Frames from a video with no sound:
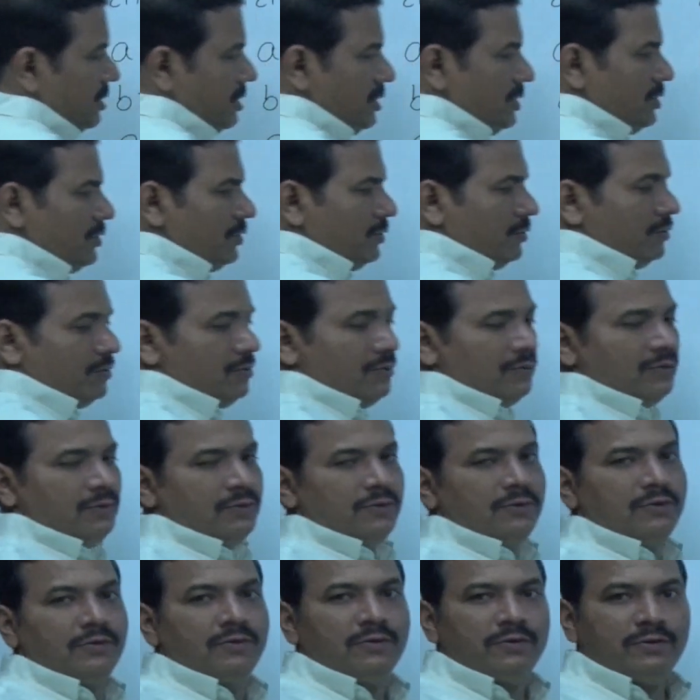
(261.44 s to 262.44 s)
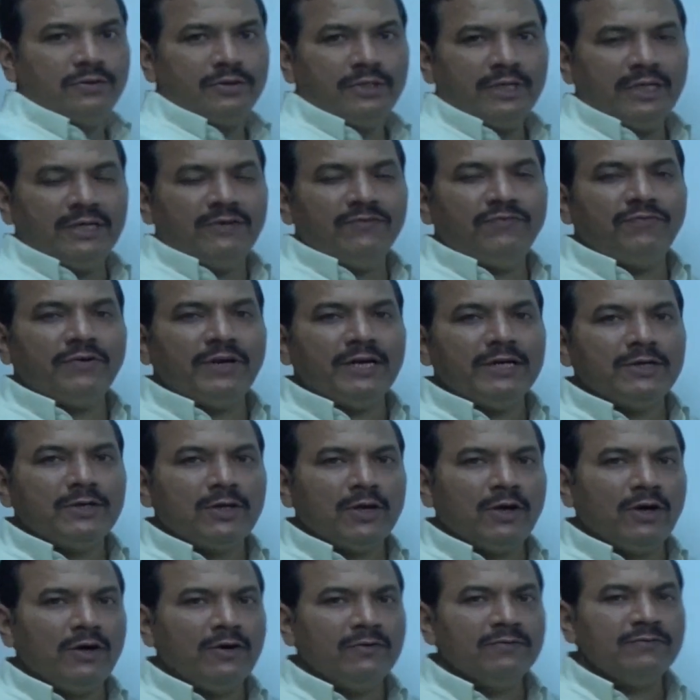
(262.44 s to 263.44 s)
0 in front
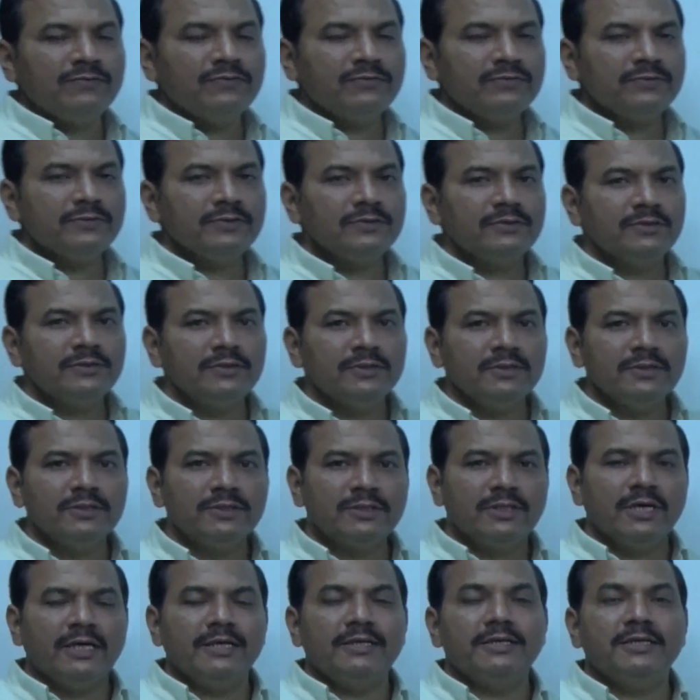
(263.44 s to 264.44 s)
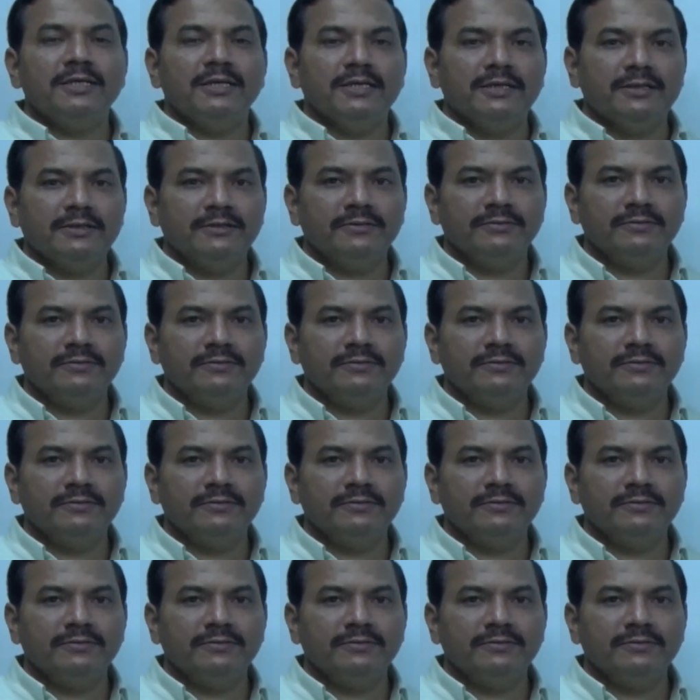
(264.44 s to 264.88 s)
of 30.